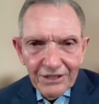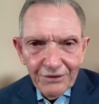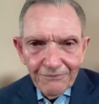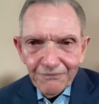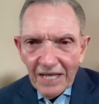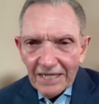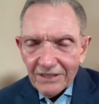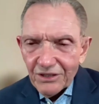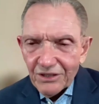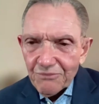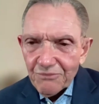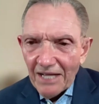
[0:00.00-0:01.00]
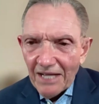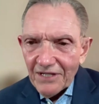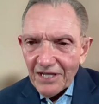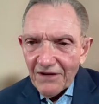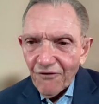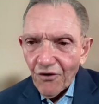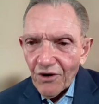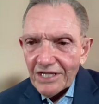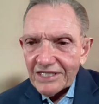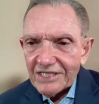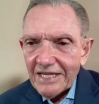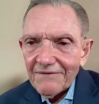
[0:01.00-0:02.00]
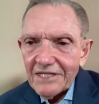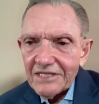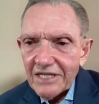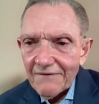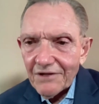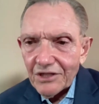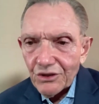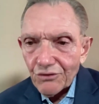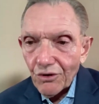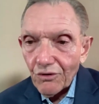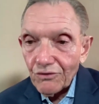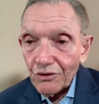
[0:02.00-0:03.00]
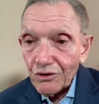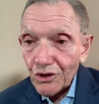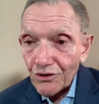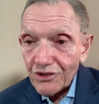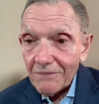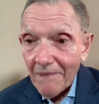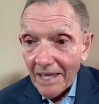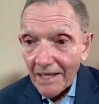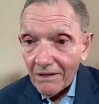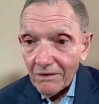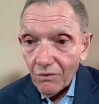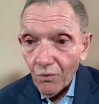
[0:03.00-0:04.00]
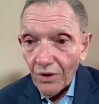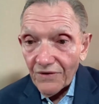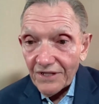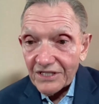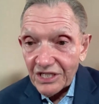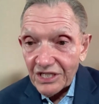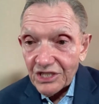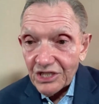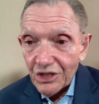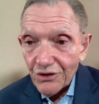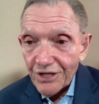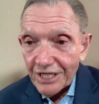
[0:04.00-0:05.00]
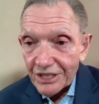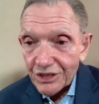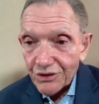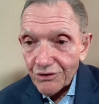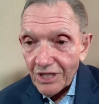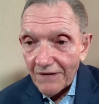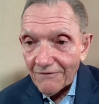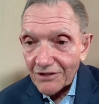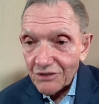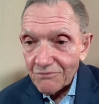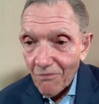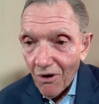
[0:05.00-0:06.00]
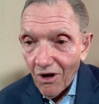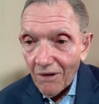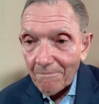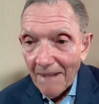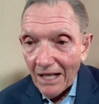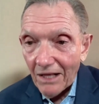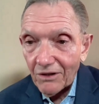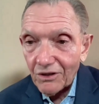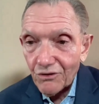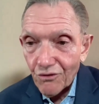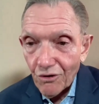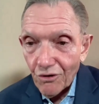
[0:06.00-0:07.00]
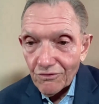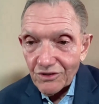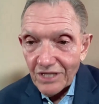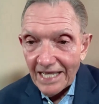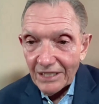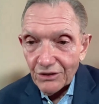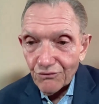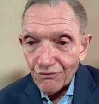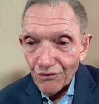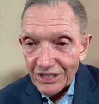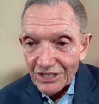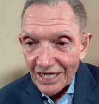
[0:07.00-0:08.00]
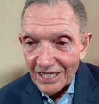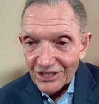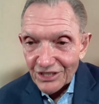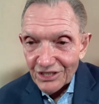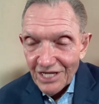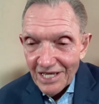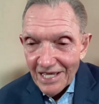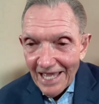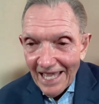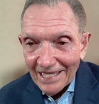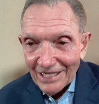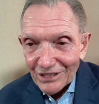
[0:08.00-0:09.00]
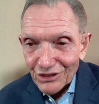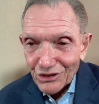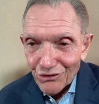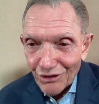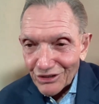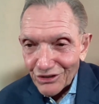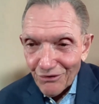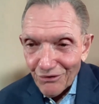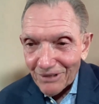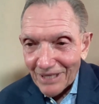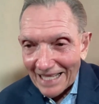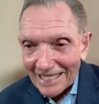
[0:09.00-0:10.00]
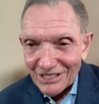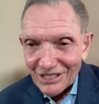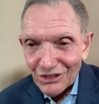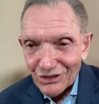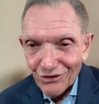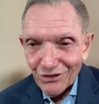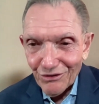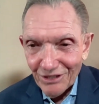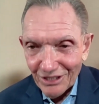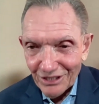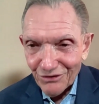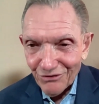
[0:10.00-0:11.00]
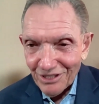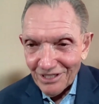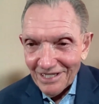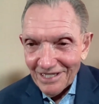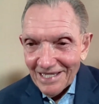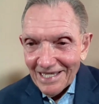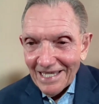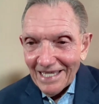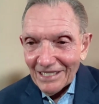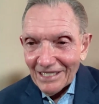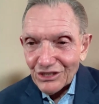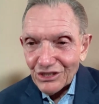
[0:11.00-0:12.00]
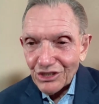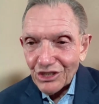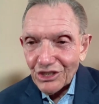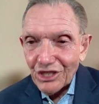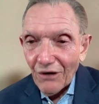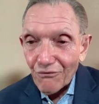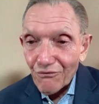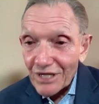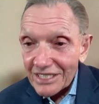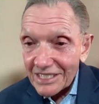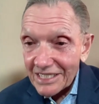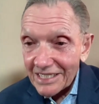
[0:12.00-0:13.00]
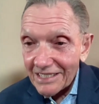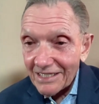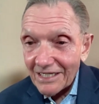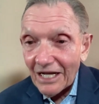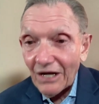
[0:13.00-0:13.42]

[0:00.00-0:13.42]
you. Dr. Deshpande, for a 77-year-old New Jersey male with a 60-year history of a small bowel Crohn's and resection and a stricture plasty surgery history, is Skyrizi